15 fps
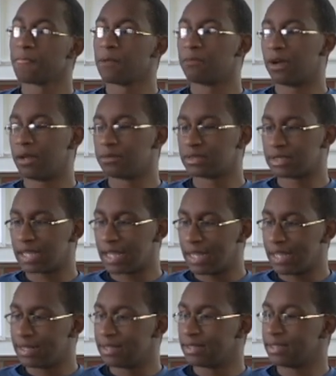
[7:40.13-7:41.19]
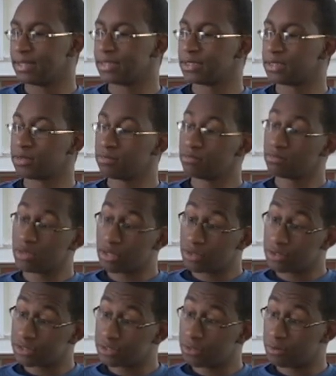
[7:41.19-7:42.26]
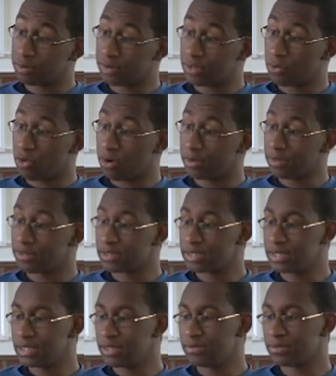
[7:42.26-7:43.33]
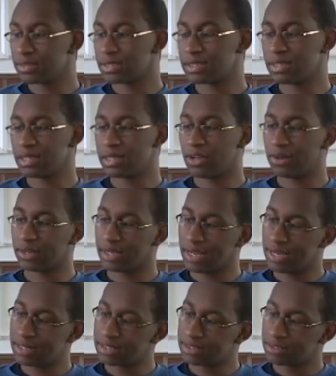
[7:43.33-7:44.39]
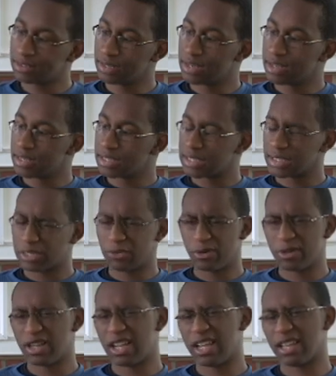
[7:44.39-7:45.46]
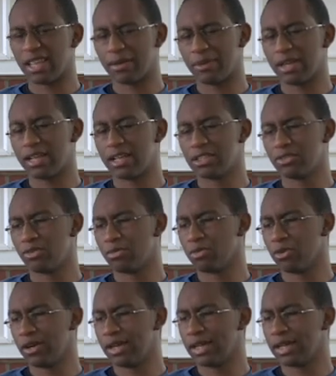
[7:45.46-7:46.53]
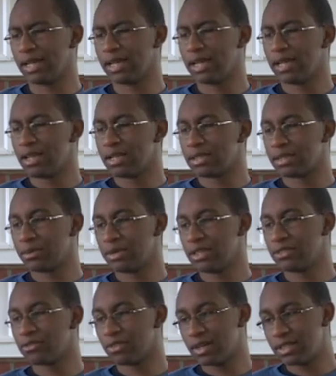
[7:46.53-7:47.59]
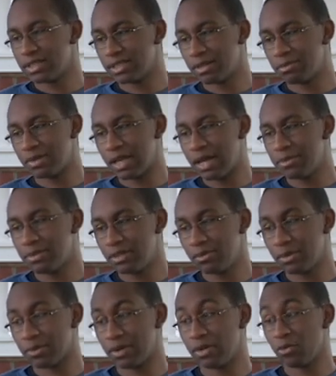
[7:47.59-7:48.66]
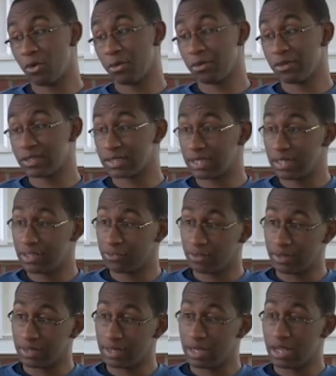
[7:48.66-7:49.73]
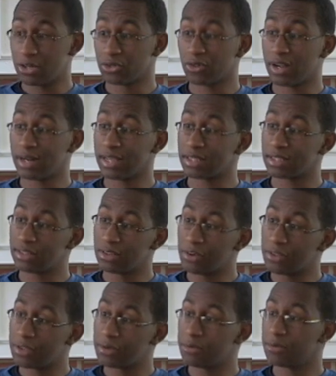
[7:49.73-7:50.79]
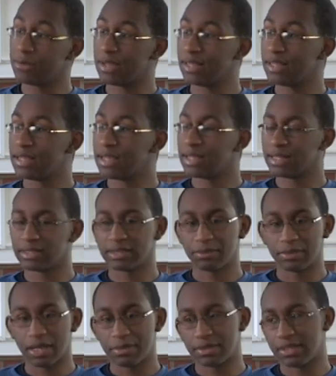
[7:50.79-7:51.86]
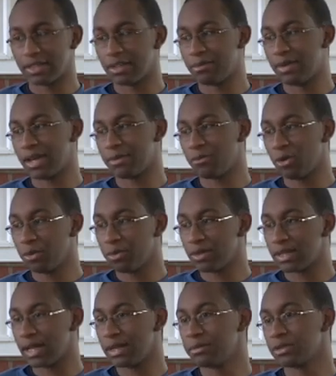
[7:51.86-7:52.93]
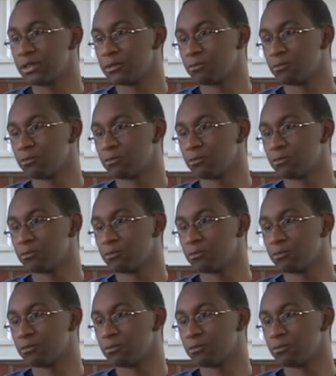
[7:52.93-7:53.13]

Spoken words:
mom's side, they're still pretty warmly received, because on occasion, someone, like my cousin would bring some of his friends sometimes. They would be pretty warmly received. We try to get to know them a bit, and sometimes they'd come back multiple times.